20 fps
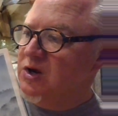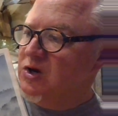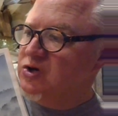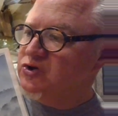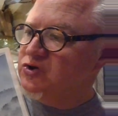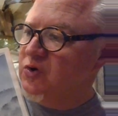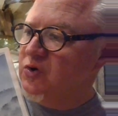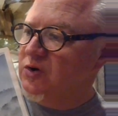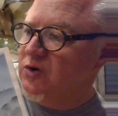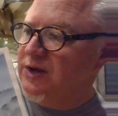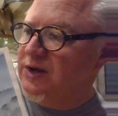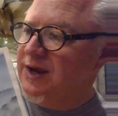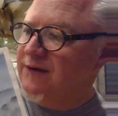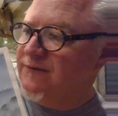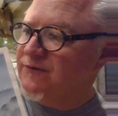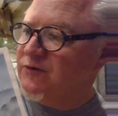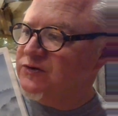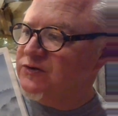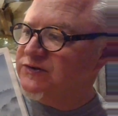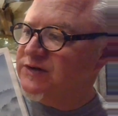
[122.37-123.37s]
Shortly
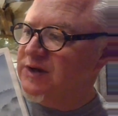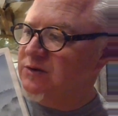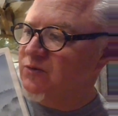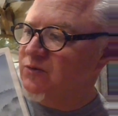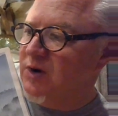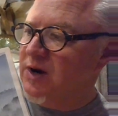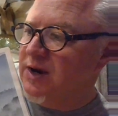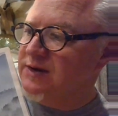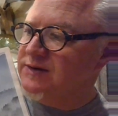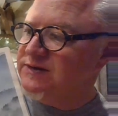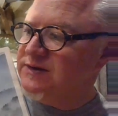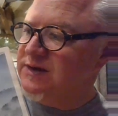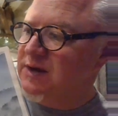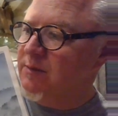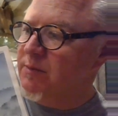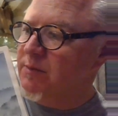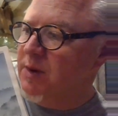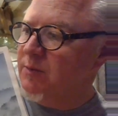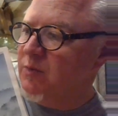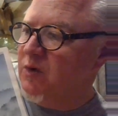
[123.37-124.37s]
after sunrise,
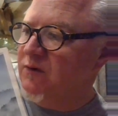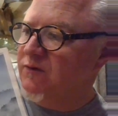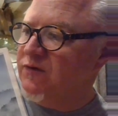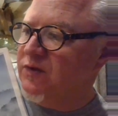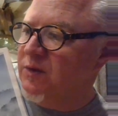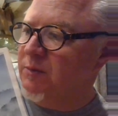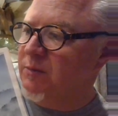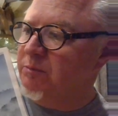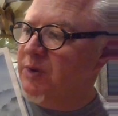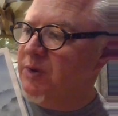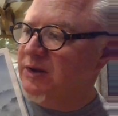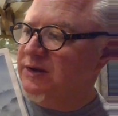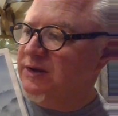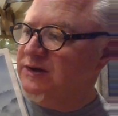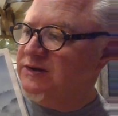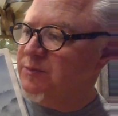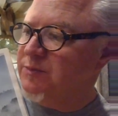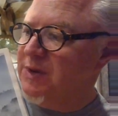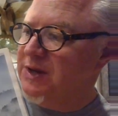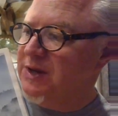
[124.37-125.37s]
a member of the
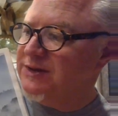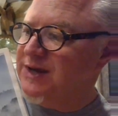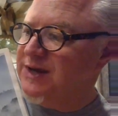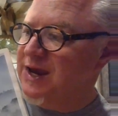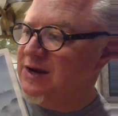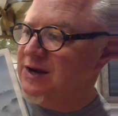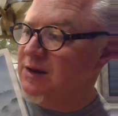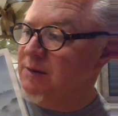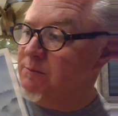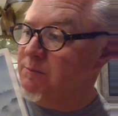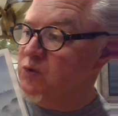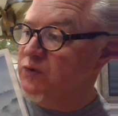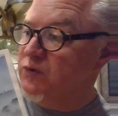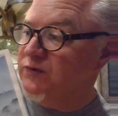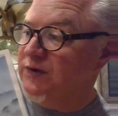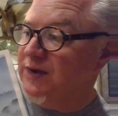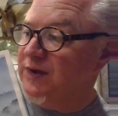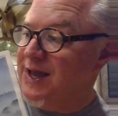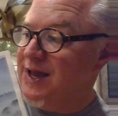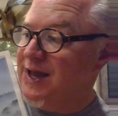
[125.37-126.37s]
Billings, Montana
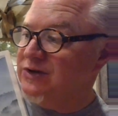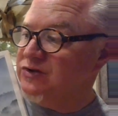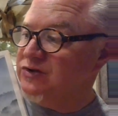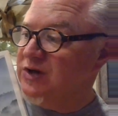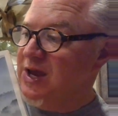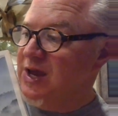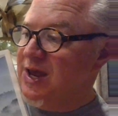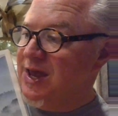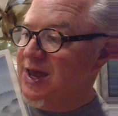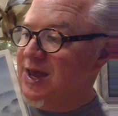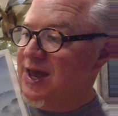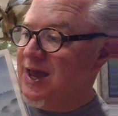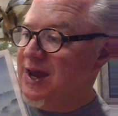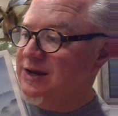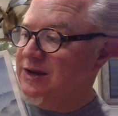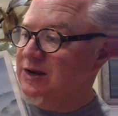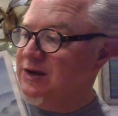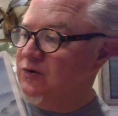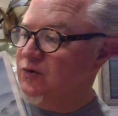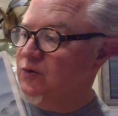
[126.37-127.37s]
Moose Lodge
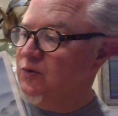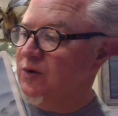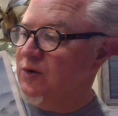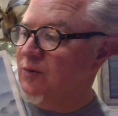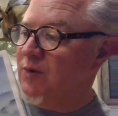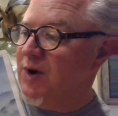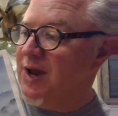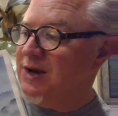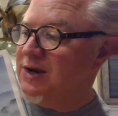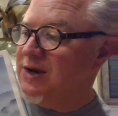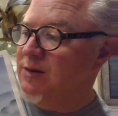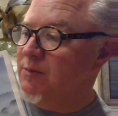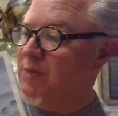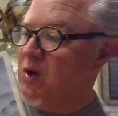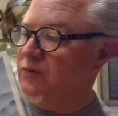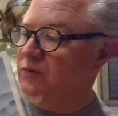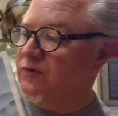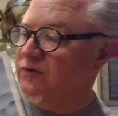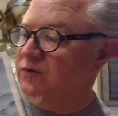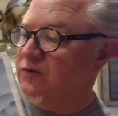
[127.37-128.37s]
hiking through the Rocky
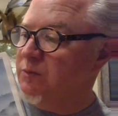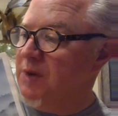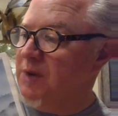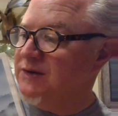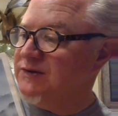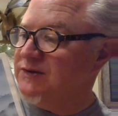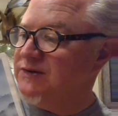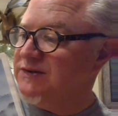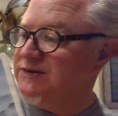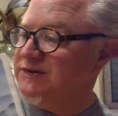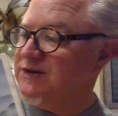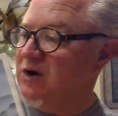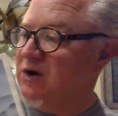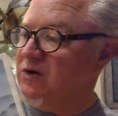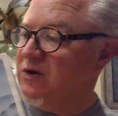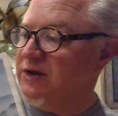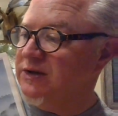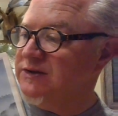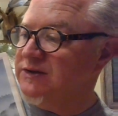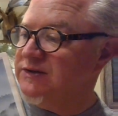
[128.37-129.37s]
Mountains makes a
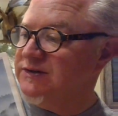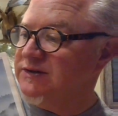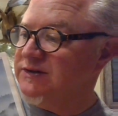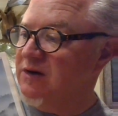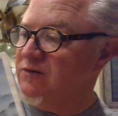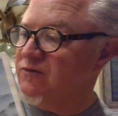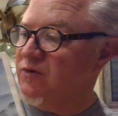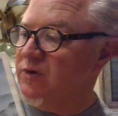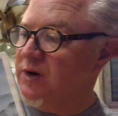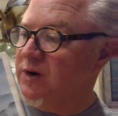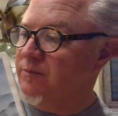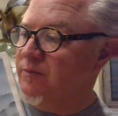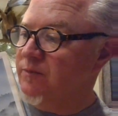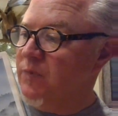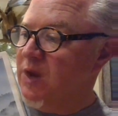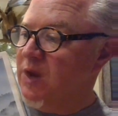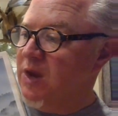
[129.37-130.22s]
startling discovery.